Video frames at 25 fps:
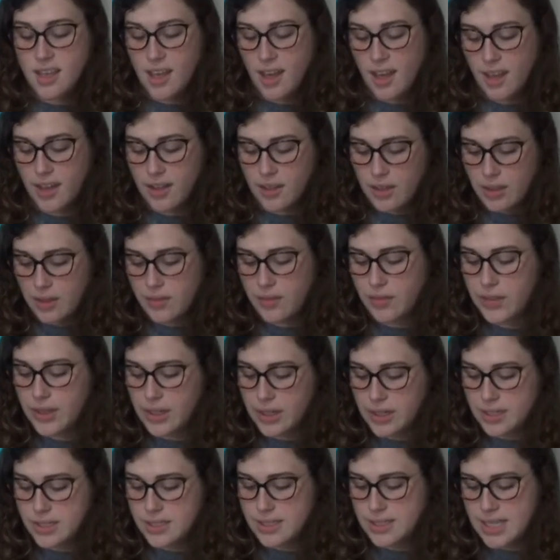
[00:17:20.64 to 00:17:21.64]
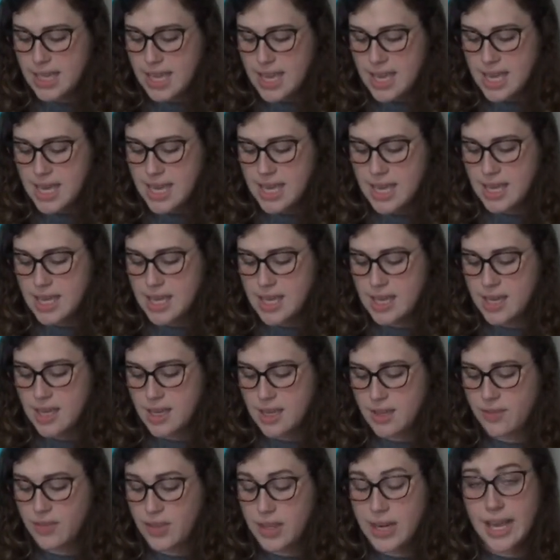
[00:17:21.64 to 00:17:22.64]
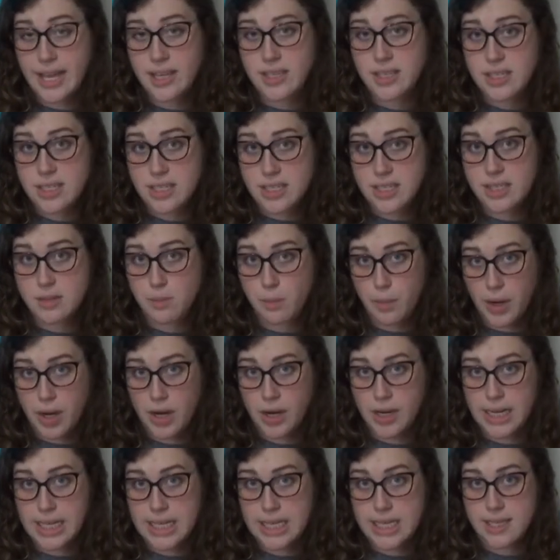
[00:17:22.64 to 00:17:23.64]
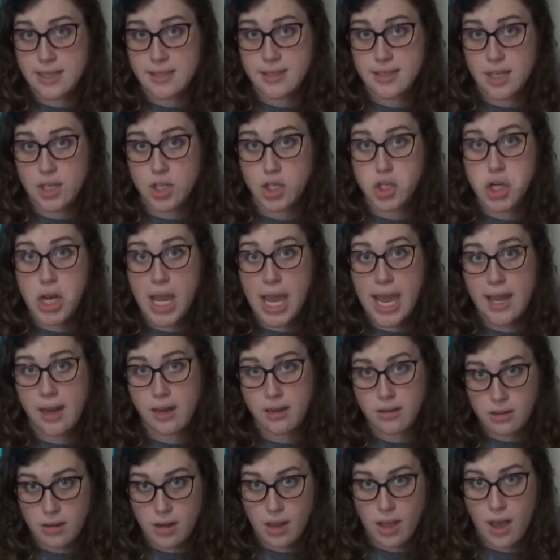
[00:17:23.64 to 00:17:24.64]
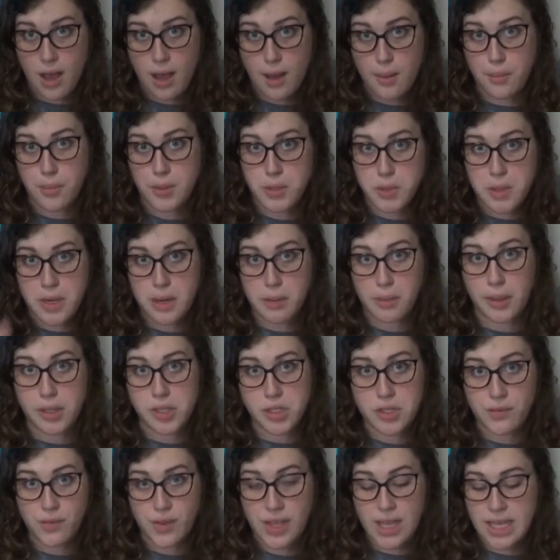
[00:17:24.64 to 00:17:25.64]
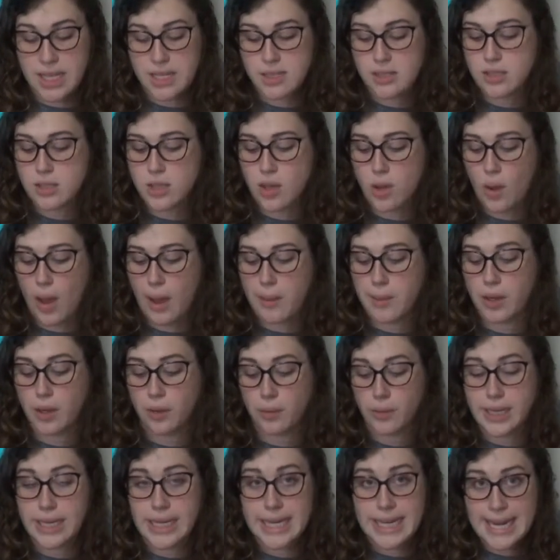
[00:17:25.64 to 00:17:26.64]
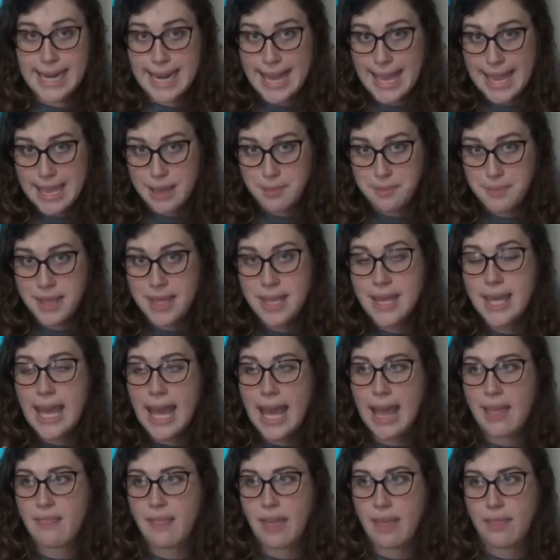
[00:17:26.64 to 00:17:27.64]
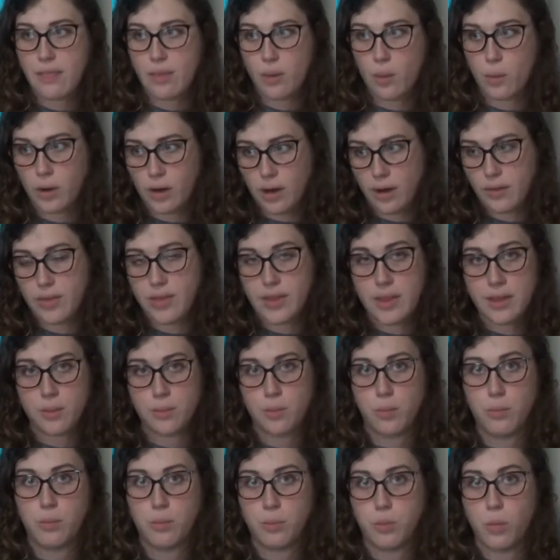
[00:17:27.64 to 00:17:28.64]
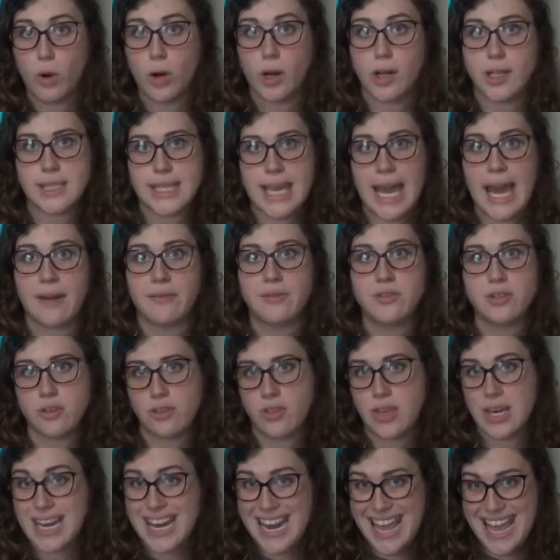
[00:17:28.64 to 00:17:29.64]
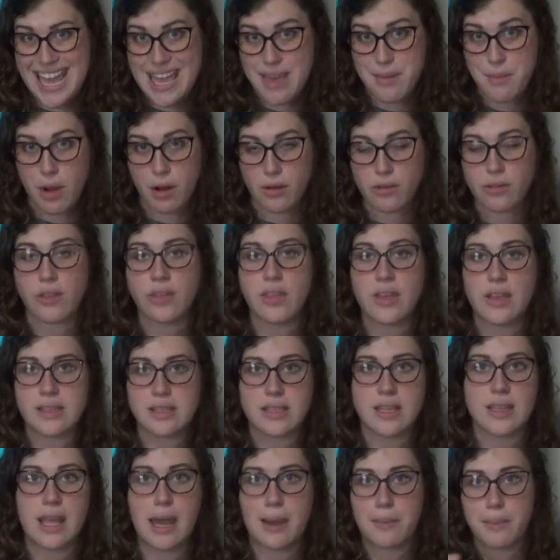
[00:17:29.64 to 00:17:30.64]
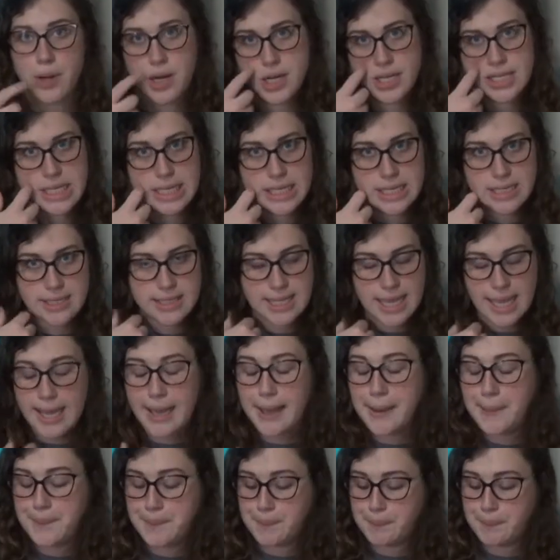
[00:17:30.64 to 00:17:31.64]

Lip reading: The next part is a chat between a bunch of kids. So I'm going to read a name, and then the words after the name are the things that person is saying.